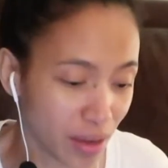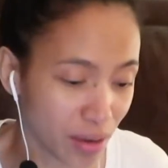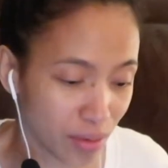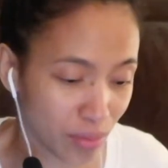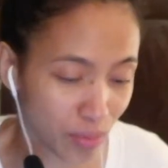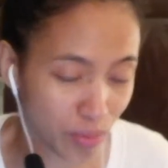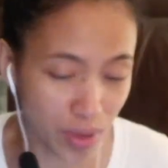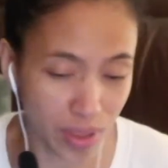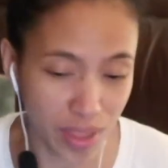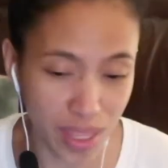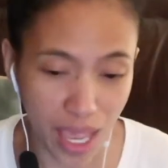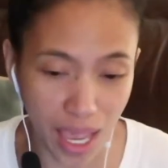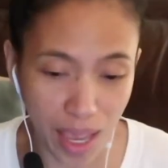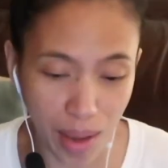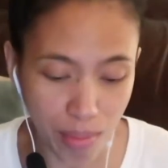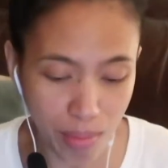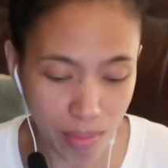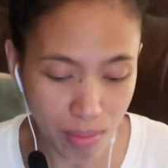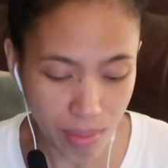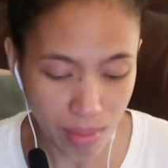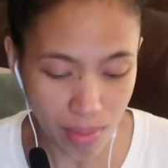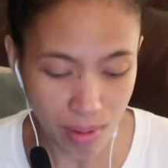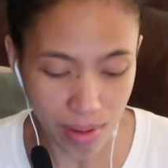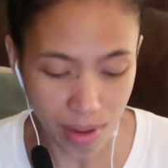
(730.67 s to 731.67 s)
with
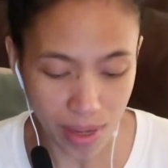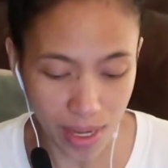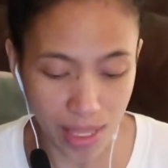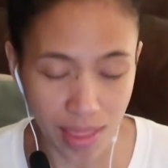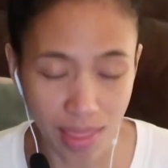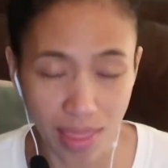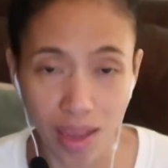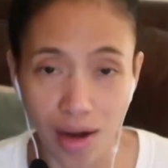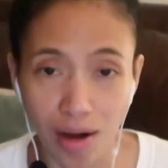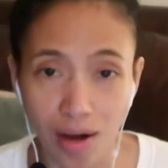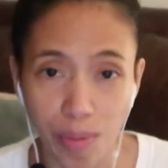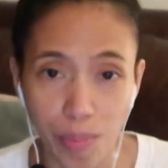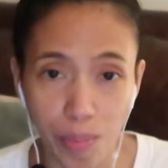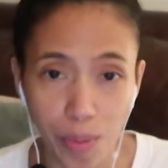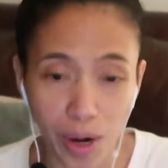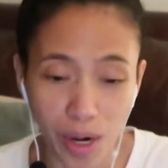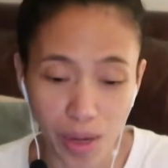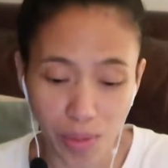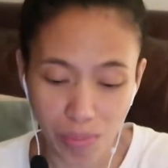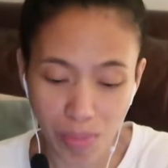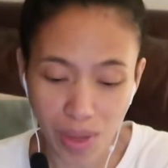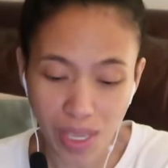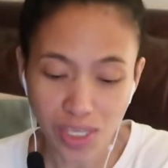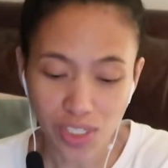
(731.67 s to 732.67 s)
them at their
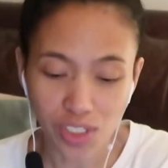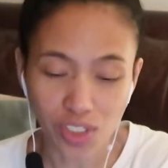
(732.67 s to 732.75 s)
apartment,